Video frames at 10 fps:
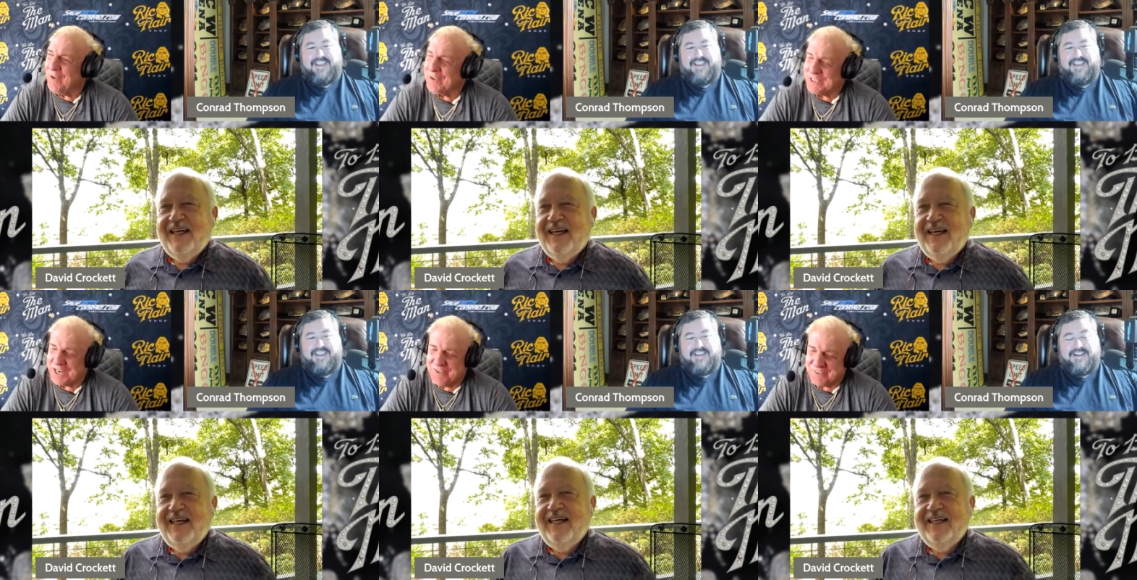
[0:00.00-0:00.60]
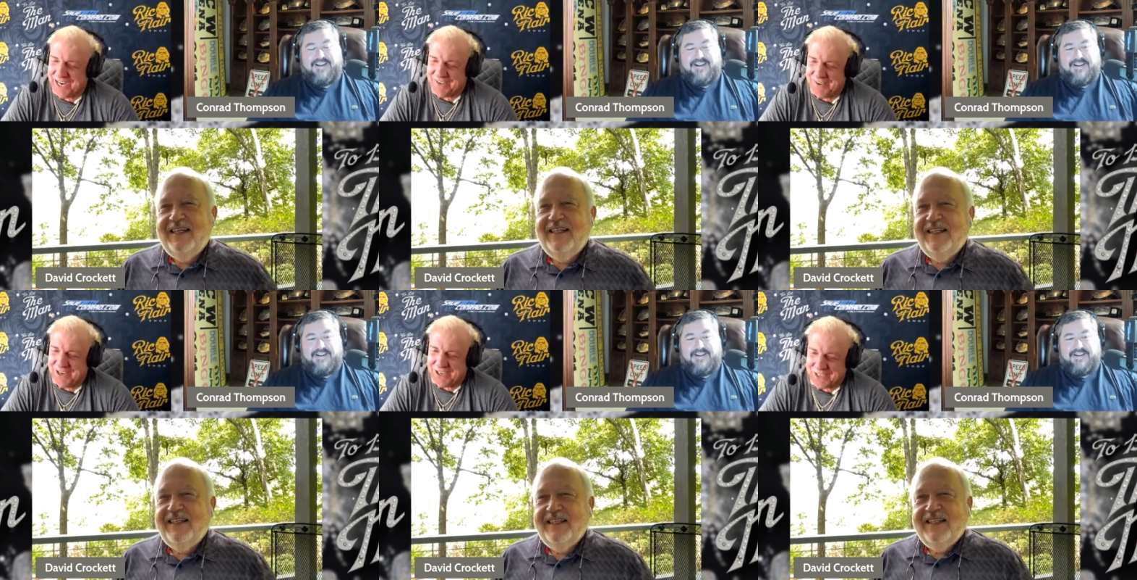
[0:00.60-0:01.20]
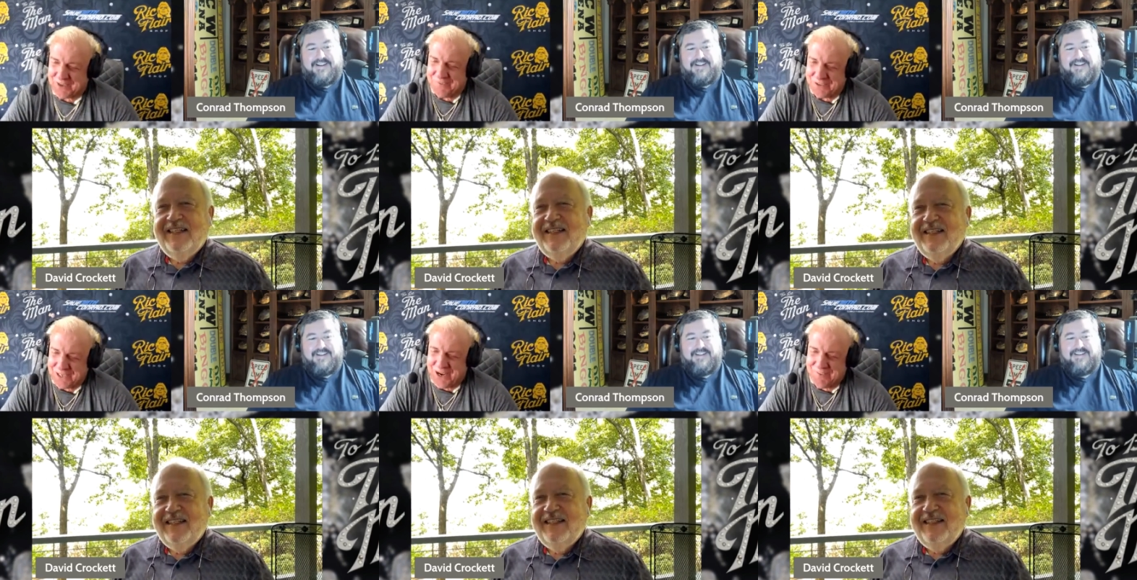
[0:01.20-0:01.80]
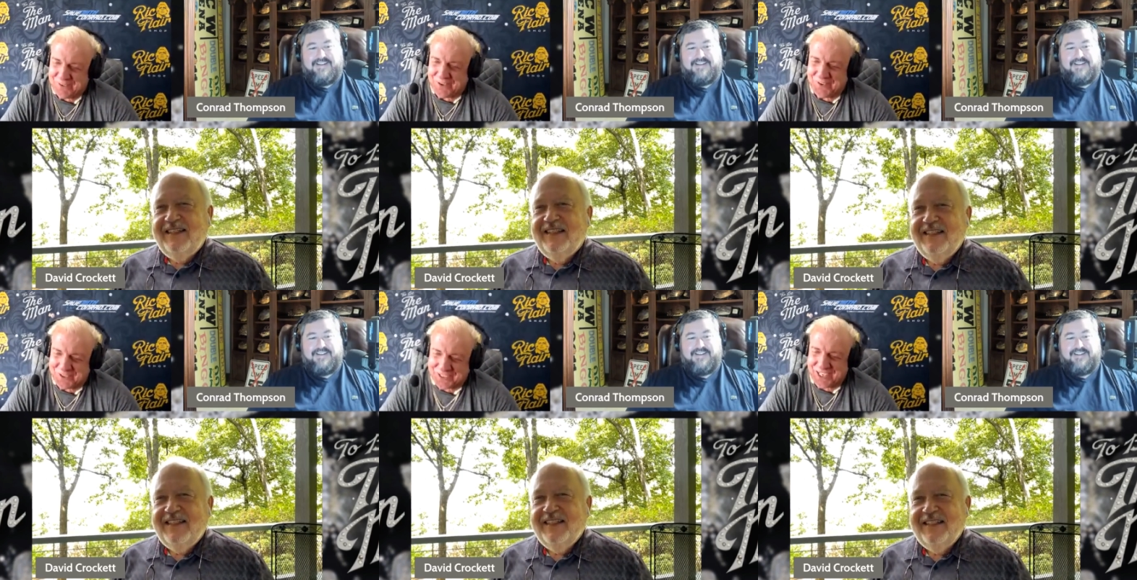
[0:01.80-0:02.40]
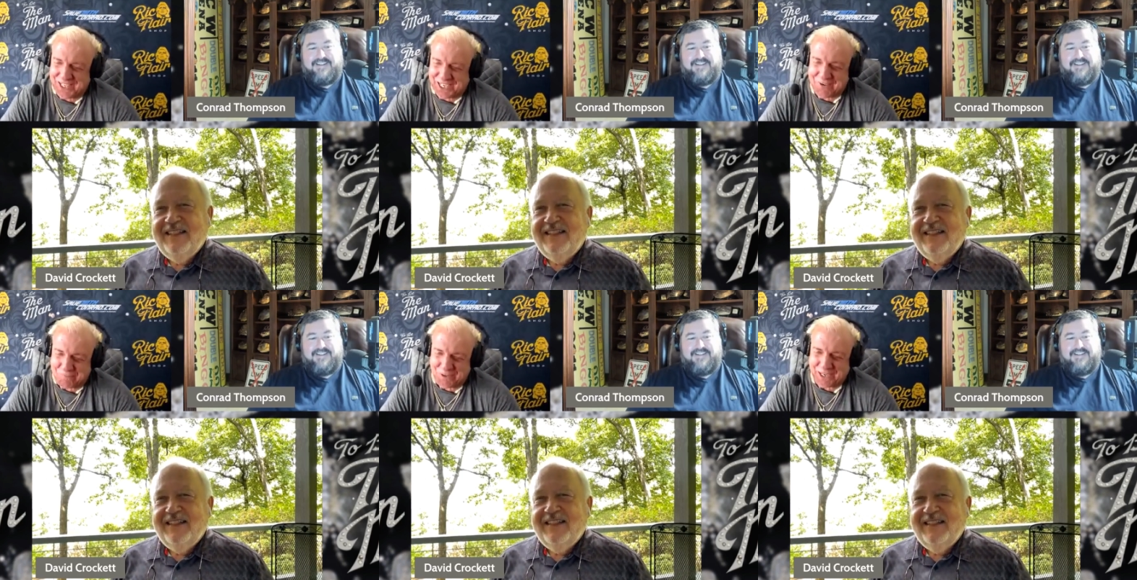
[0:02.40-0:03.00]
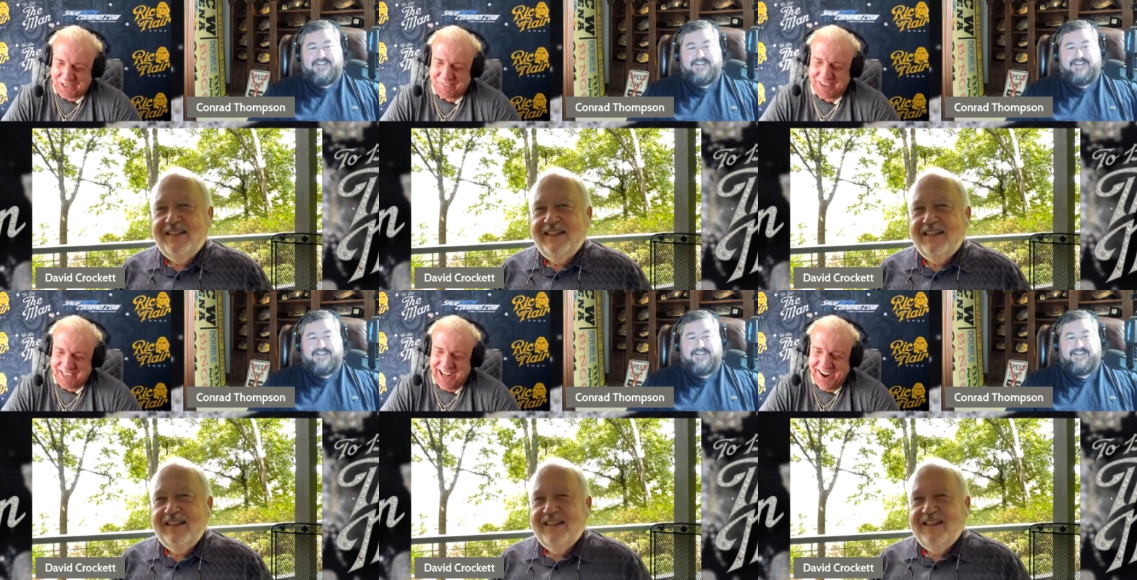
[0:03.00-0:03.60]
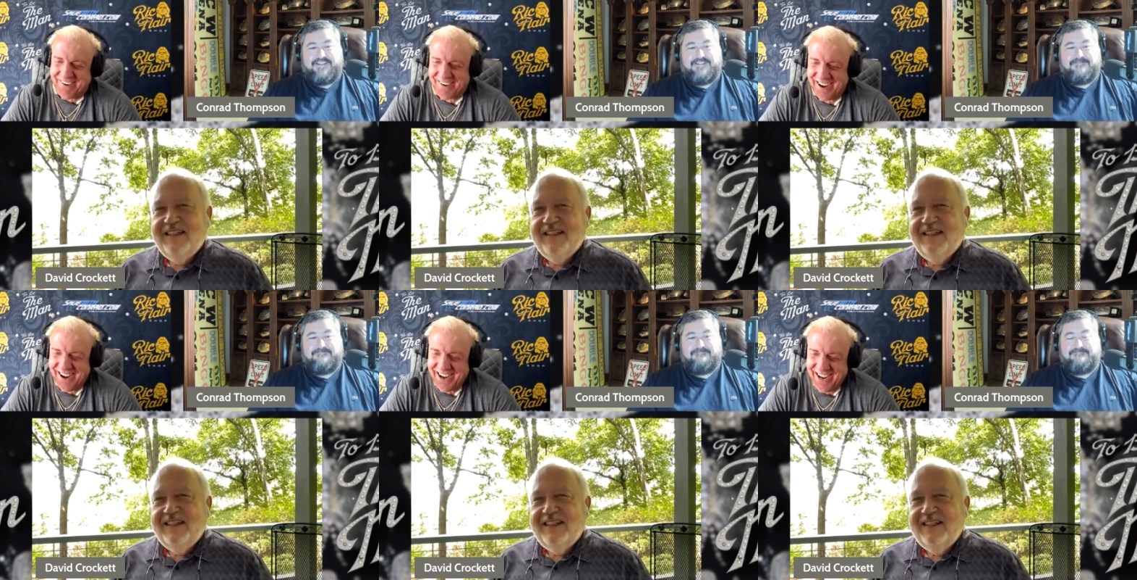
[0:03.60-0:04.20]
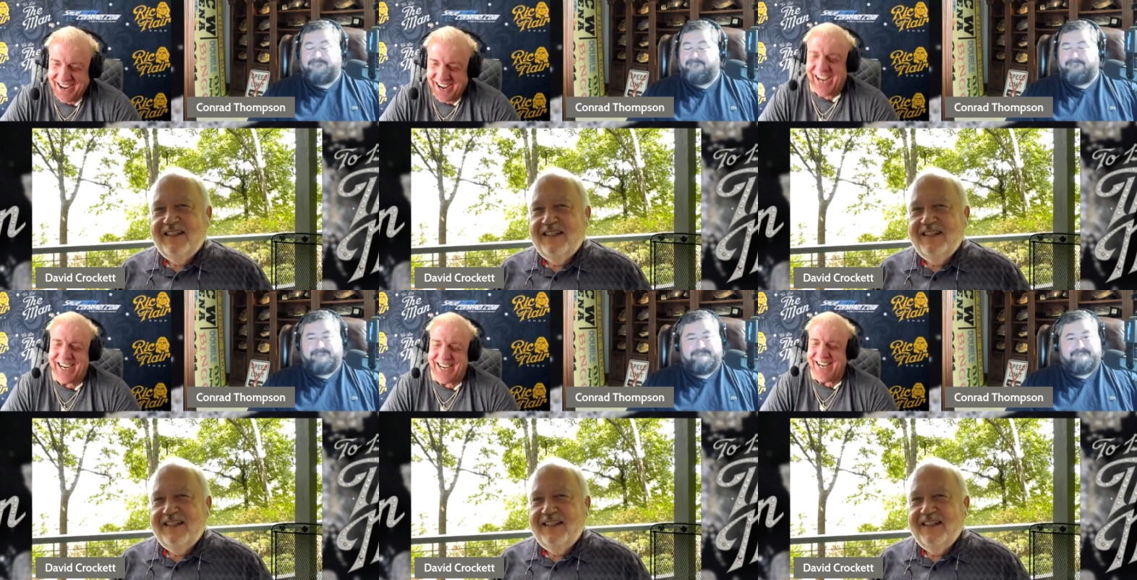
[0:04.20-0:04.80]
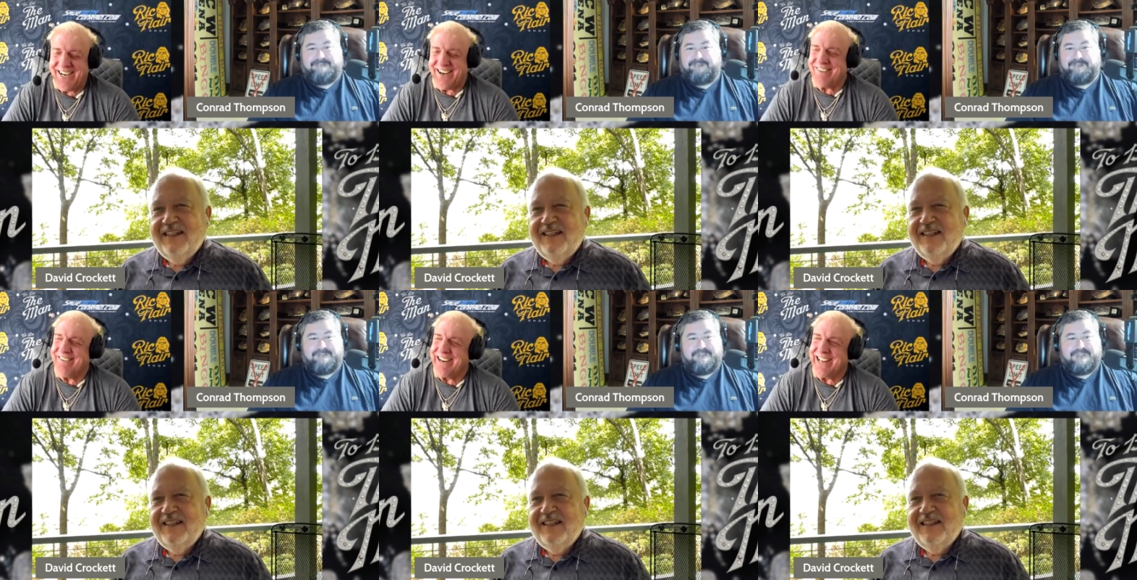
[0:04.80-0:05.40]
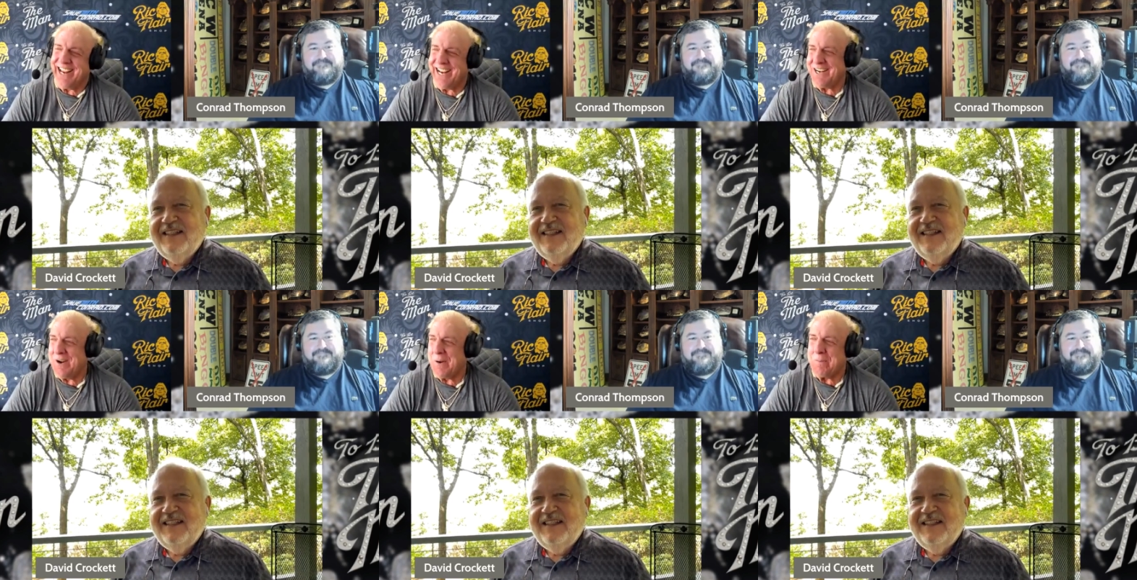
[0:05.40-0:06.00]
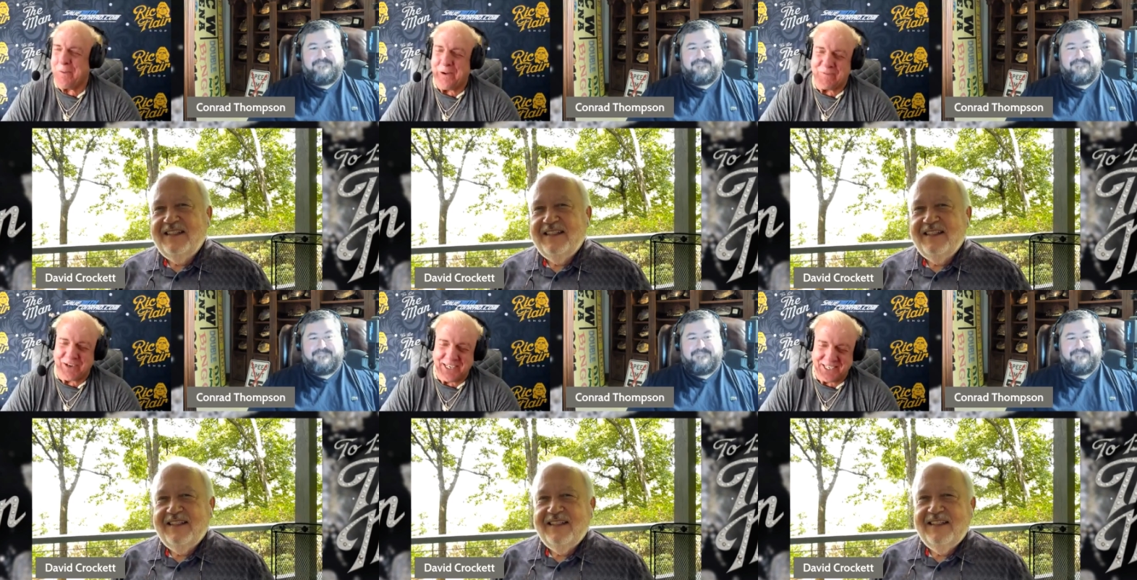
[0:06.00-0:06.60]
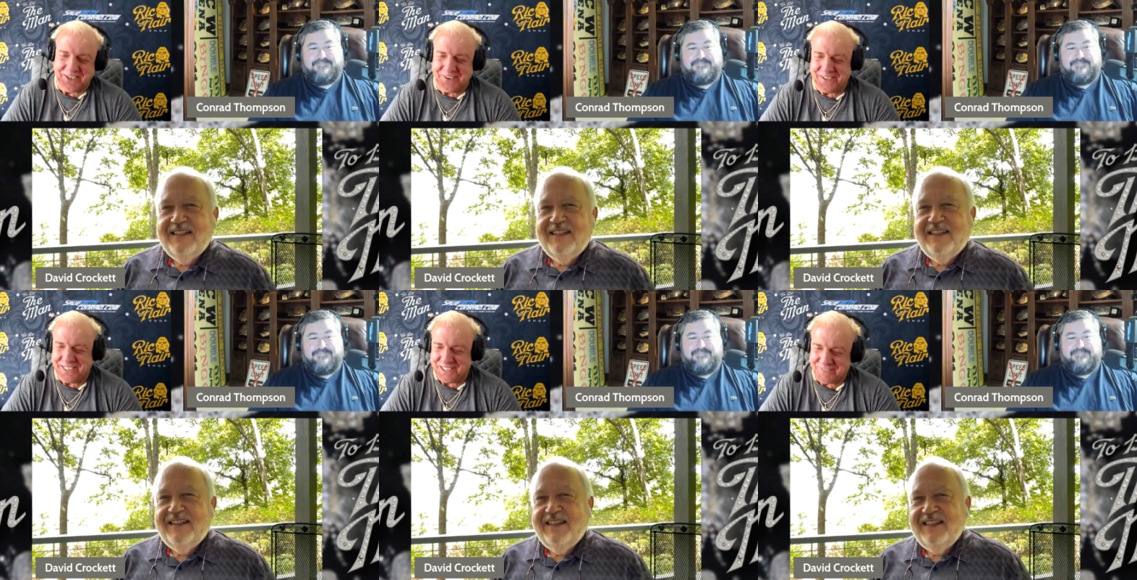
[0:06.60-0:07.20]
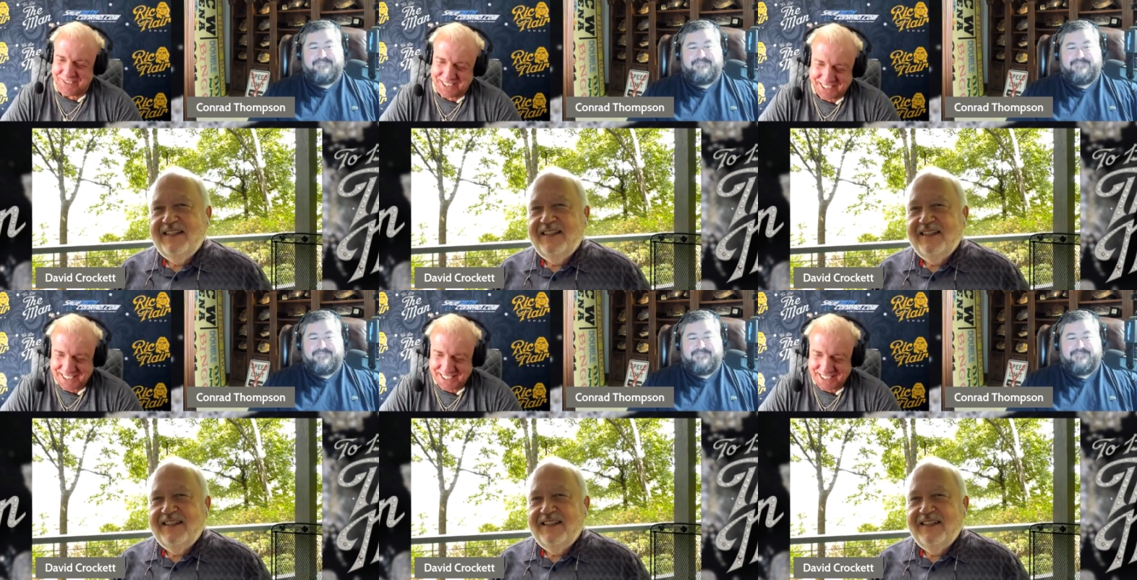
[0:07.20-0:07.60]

Speaker 1: to give you the name of the hotel and plug it right out. 18 to 28, no boyfriend, no husband.